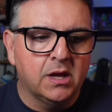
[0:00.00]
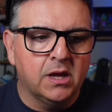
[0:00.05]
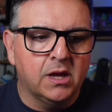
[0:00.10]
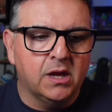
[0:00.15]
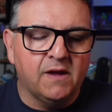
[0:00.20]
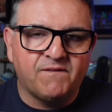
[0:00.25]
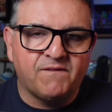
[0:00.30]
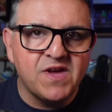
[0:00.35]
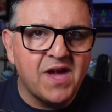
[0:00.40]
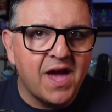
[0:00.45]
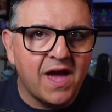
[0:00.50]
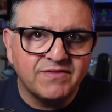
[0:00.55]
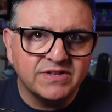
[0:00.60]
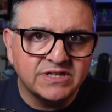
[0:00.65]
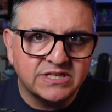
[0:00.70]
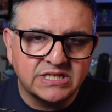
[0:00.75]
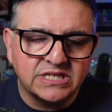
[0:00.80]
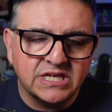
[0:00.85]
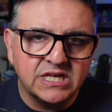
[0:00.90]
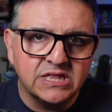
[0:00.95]
If you haven't
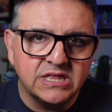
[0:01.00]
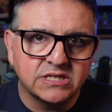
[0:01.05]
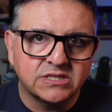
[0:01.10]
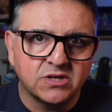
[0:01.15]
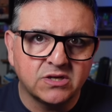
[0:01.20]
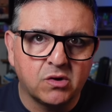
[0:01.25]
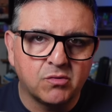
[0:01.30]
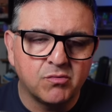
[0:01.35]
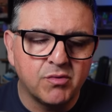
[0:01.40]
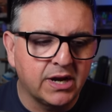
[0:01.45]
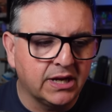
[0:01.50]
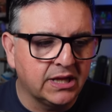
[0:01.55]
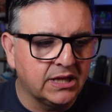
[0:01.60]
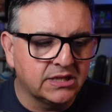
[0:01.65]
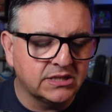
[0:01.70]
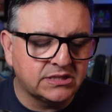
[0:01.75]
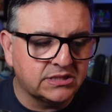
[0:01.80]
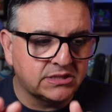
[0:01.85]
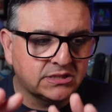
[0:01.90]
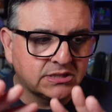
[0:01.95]
seen this already,
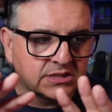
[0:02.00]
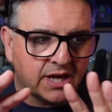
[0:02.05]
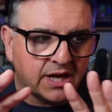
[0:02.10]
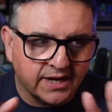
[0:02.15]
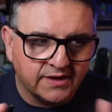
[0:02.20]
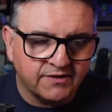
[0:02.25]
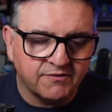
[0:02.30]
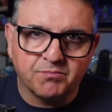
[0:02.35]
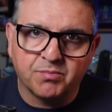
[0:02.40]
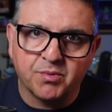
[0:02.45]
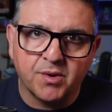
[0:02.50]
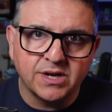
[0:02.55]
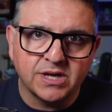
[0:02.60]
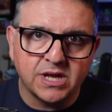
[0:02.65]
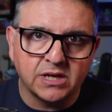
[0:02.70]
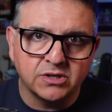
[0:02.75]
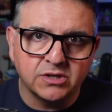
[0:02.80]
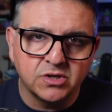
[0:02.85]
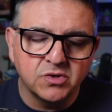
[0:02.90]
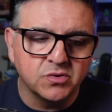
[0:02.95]
this is kind of
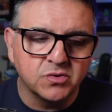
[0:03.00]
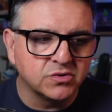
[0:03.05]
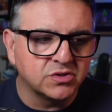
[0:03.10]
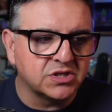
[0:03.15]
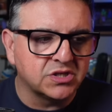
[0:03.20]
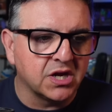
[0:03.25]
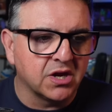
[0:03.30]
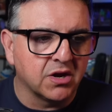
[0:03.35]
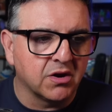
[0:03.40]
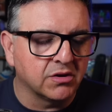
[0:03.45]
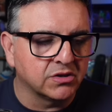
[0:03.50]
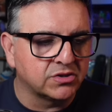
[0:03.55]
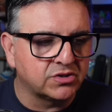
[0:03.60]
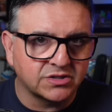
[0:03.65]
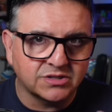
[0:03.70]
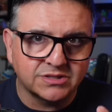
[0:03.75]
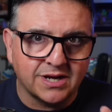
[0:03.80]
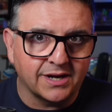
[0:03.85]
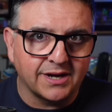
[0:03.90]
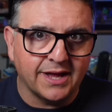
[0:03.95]
breaking news here. It
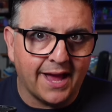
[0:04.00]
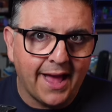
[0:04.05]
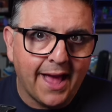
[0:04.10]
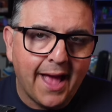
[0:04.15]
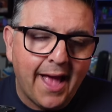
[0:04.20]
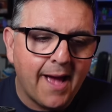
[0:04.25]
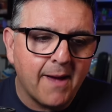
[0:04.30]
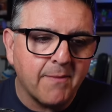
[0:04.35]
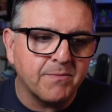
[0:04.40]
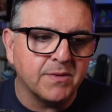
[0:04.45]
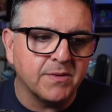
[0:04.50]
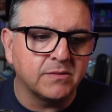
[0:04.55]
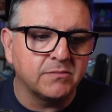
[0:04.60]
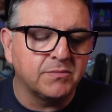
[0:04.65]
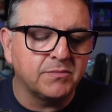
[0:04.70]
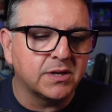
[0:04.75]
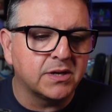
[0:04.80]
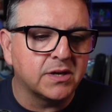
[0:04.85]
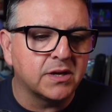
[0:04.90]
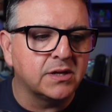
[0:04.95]
just kind of happened
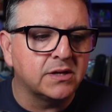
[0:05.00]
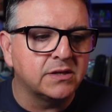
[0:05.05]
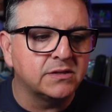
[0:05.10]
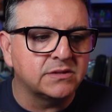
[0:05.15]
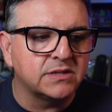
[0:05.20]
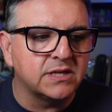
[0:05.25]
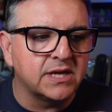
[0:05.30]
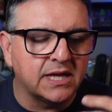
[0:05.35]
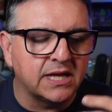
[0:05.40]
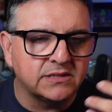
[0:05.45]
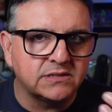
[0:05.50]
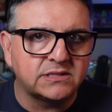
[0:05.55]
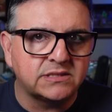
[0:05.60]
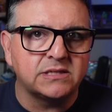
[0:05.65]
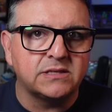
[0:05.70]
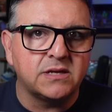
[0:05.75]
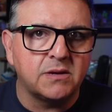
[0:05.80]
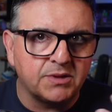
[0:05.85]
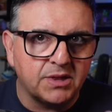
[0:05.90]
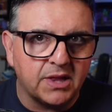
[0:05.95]
because the
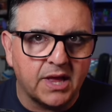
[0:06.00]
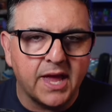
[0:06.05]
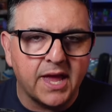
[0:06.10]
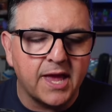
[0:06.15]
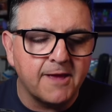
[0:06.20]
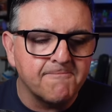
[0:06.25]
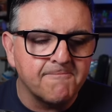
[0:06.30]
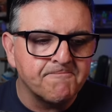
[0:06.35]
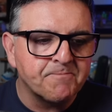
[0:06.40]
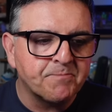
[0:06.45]
NCAA